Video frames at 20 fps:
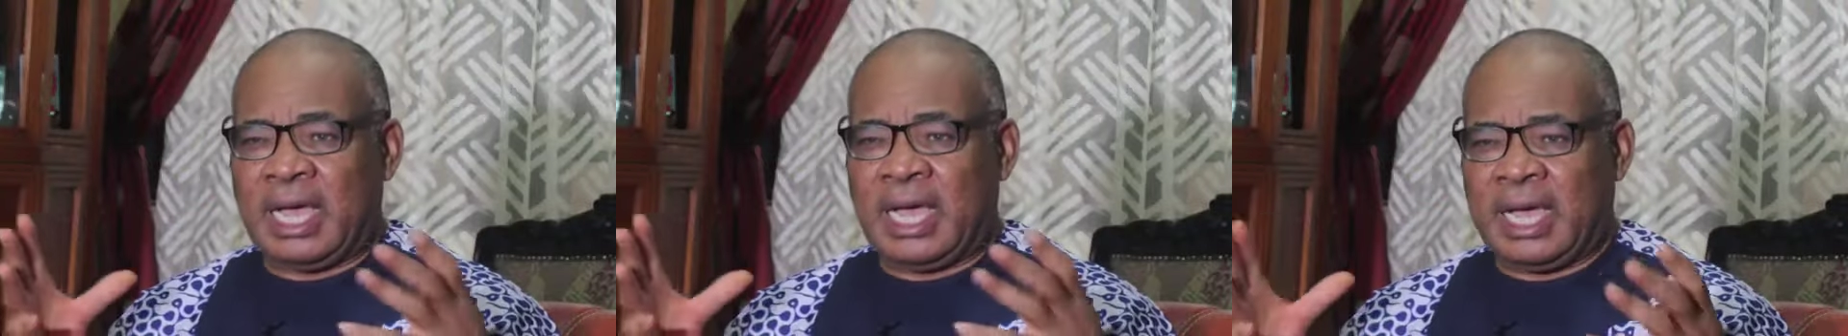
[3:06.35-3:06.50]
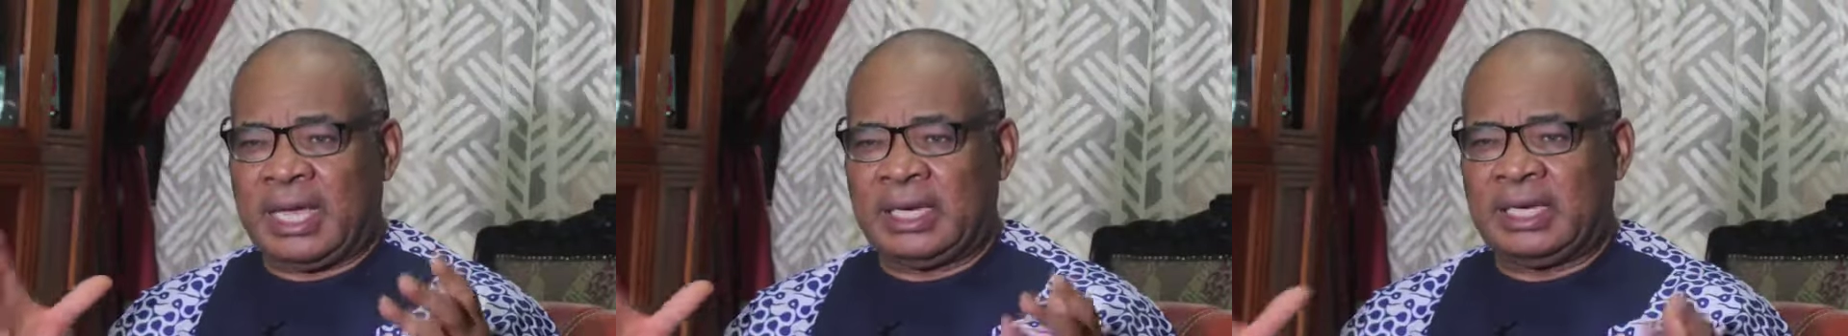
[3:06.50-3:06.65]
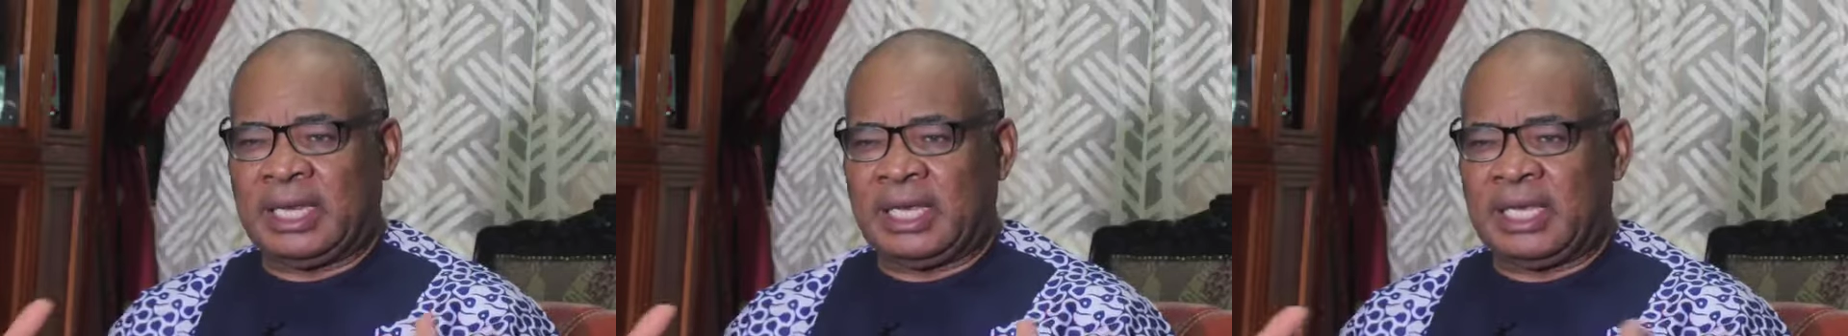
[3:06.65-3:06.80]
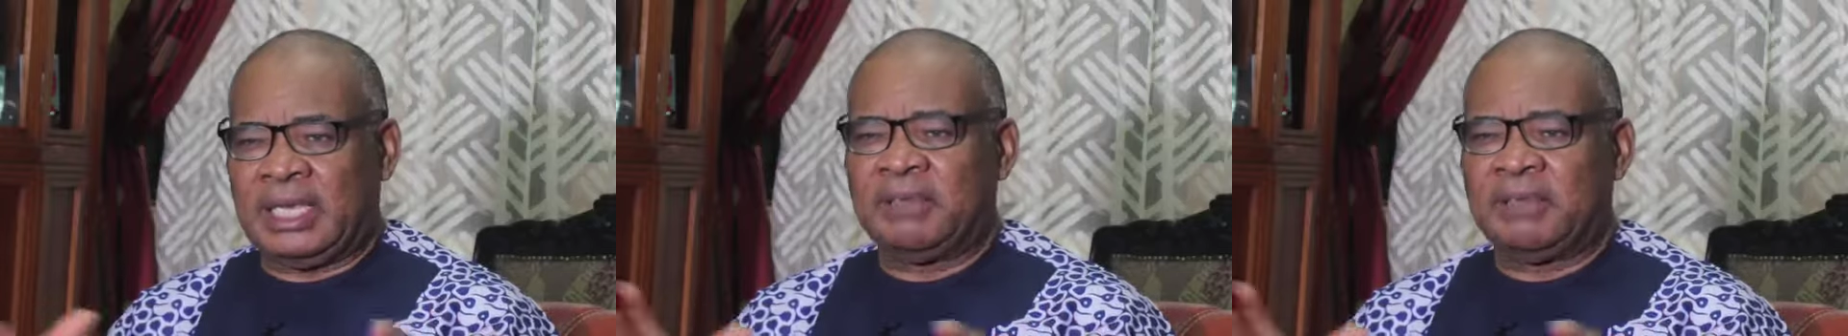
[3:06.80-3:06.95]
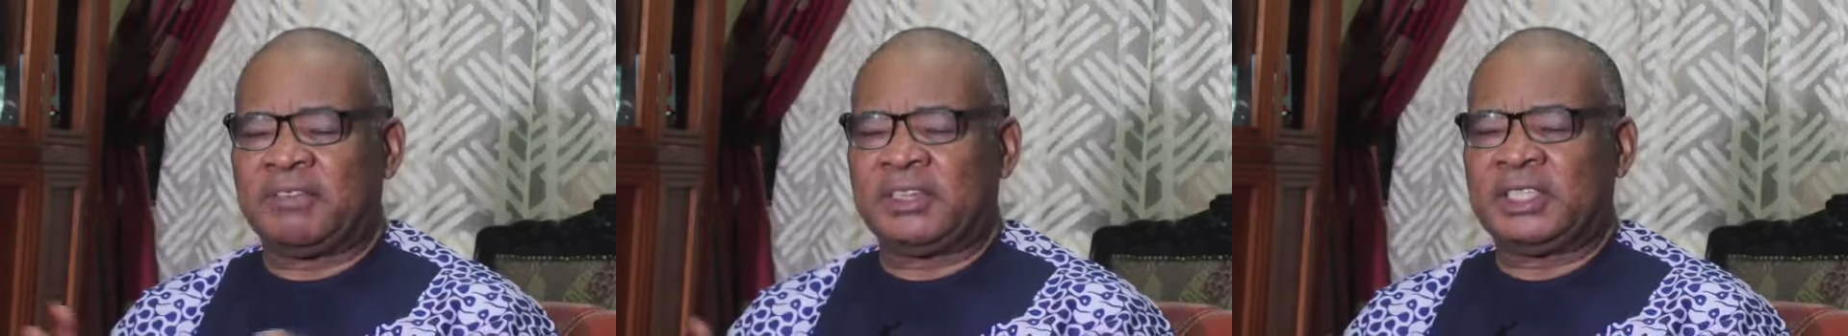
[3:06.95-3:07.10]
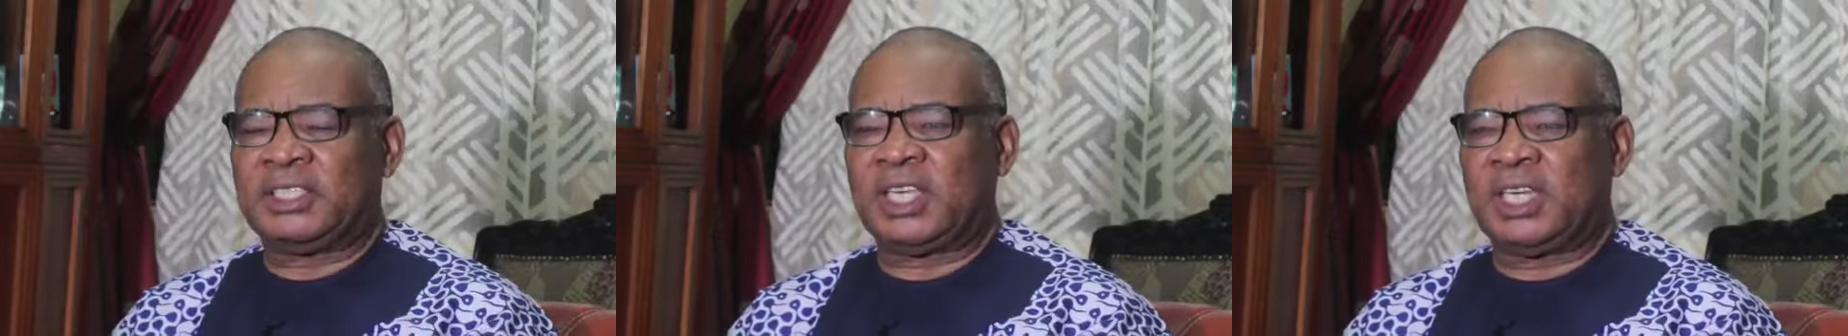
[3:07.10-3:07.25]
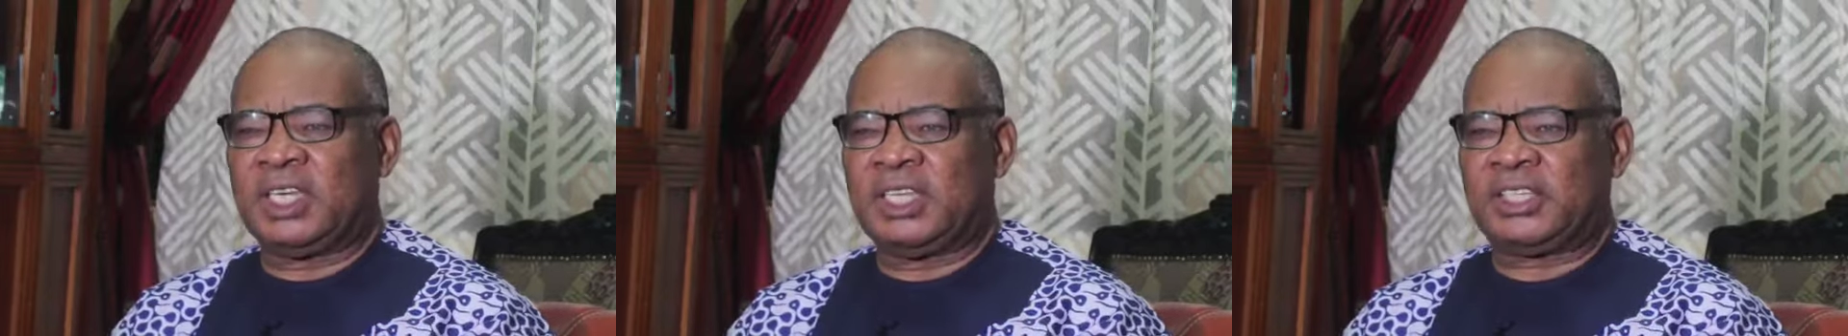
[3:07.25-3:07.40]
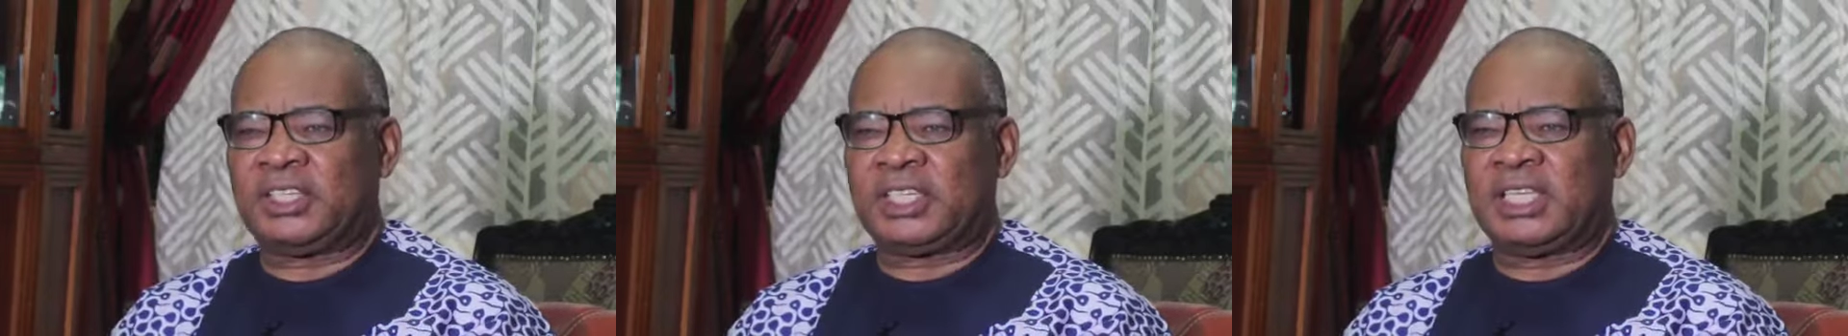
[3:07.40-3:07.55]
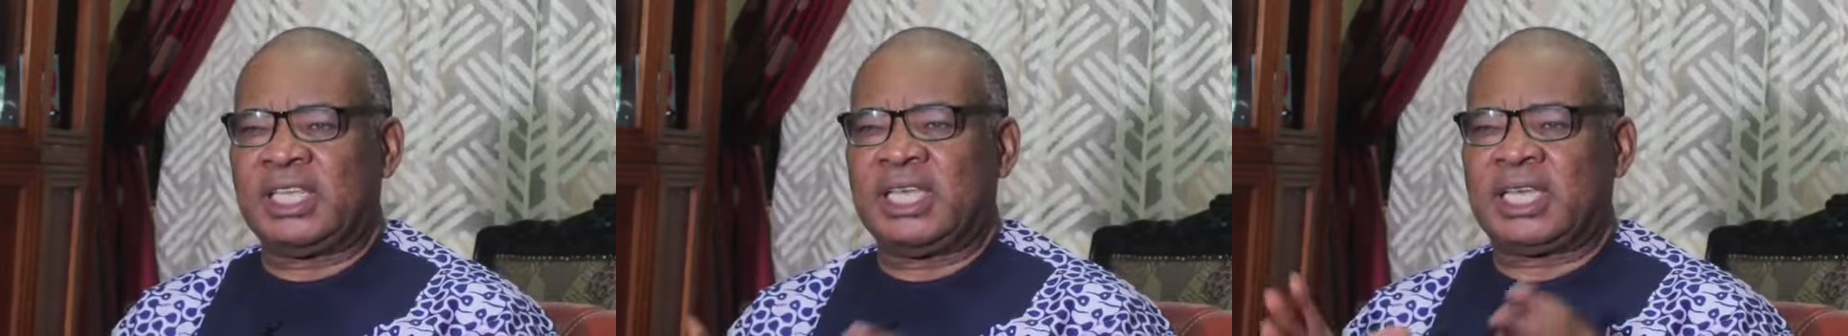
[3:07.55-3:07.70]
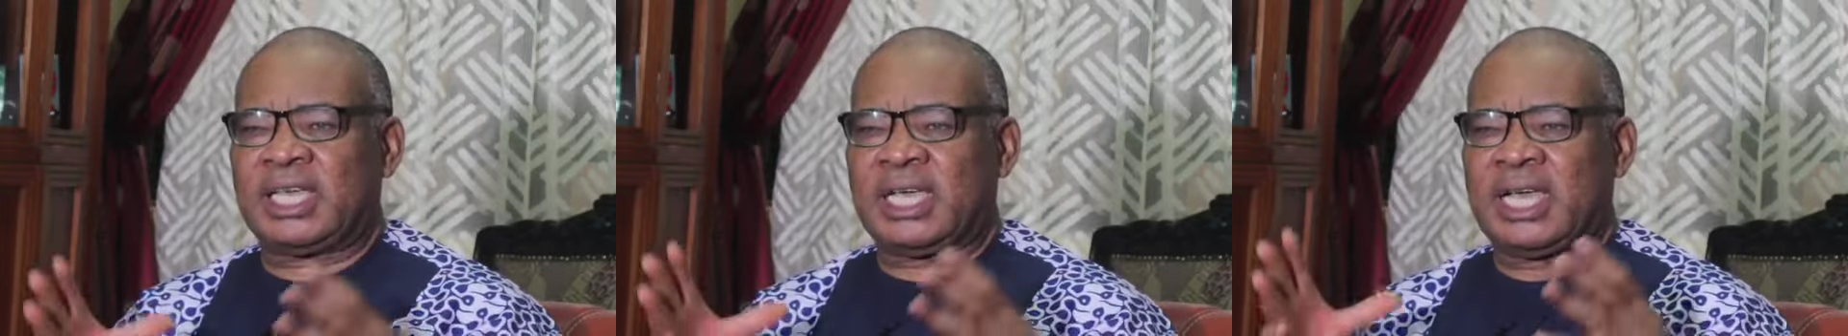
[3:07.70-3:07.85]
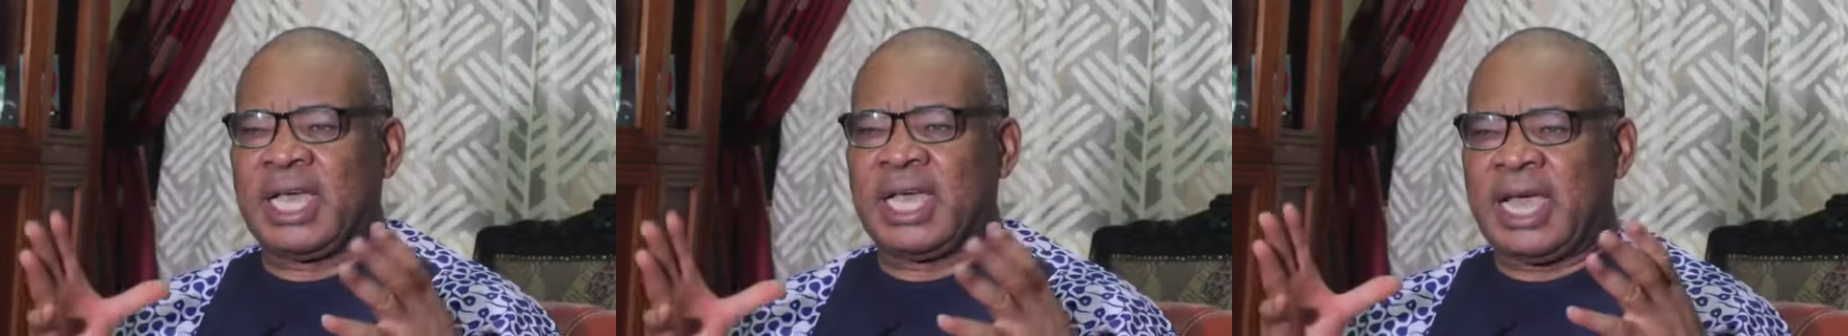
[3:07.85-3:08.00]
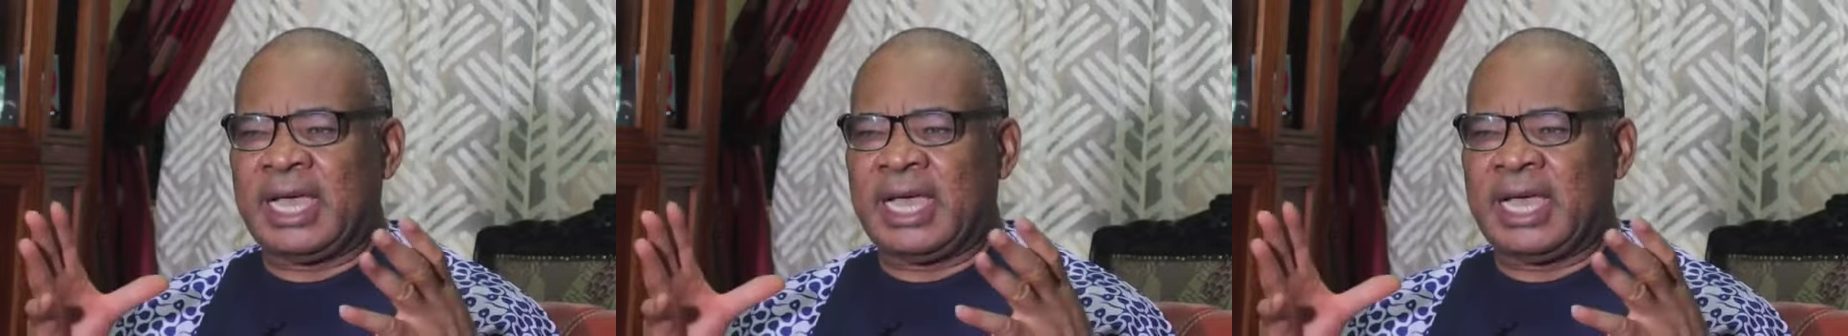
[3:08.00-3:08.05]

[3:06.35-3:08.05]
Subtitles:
and the evangelistic